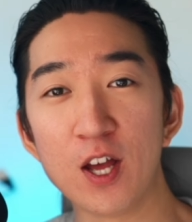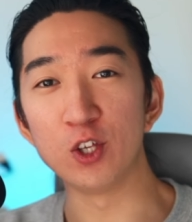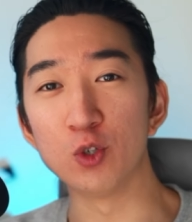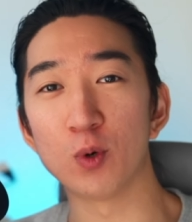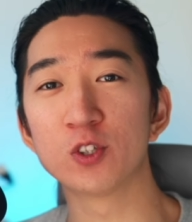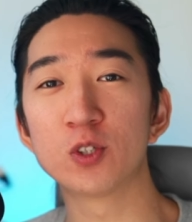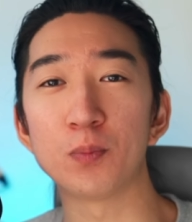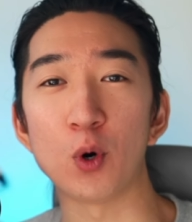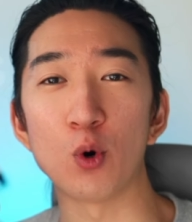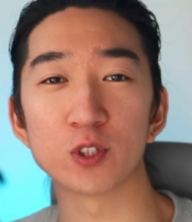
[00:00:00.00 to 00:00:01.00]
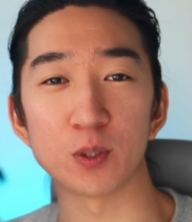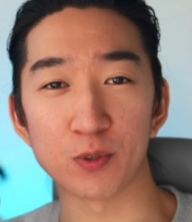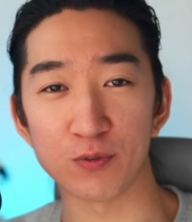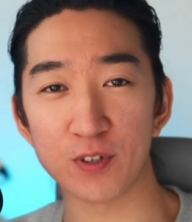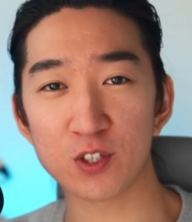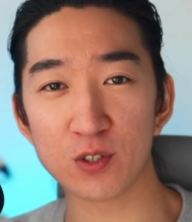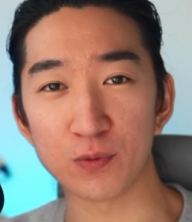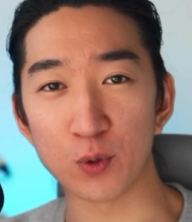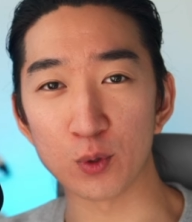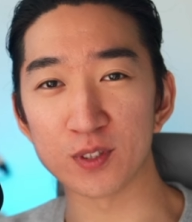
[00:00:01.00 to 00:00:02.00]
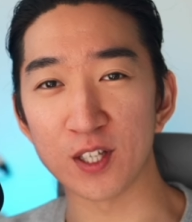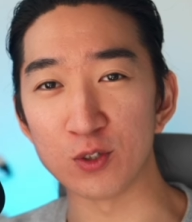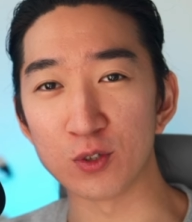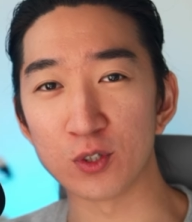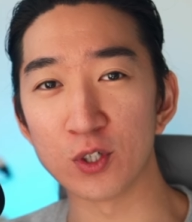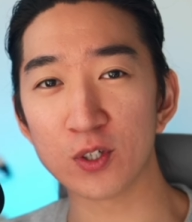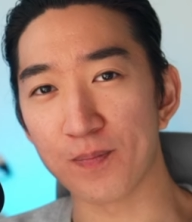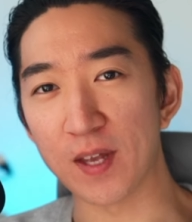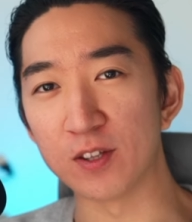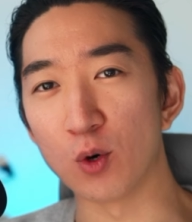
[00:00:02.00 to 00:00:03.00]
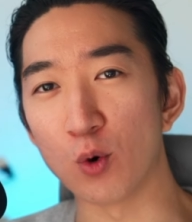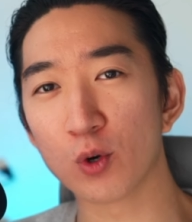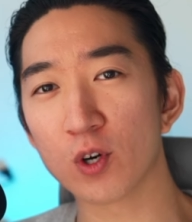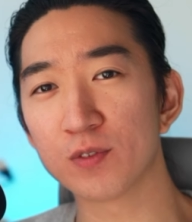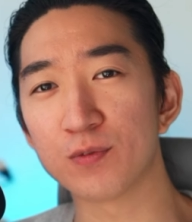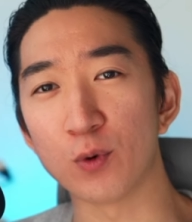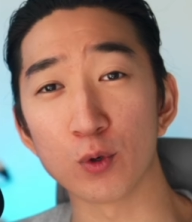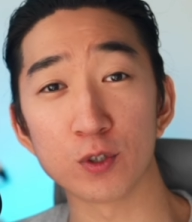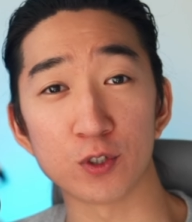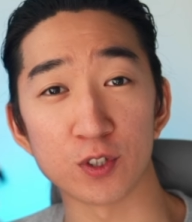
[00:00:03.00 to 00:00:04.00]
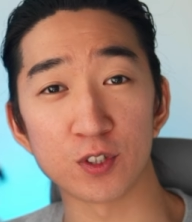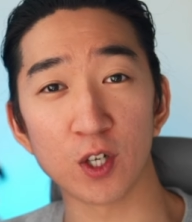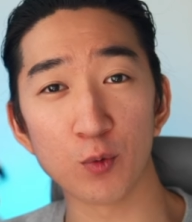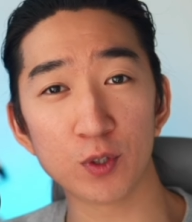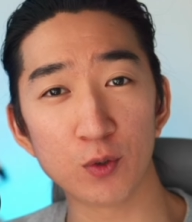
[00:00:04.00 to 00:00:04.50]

You want to post the professional photos that you took, and the order of the photos should start with the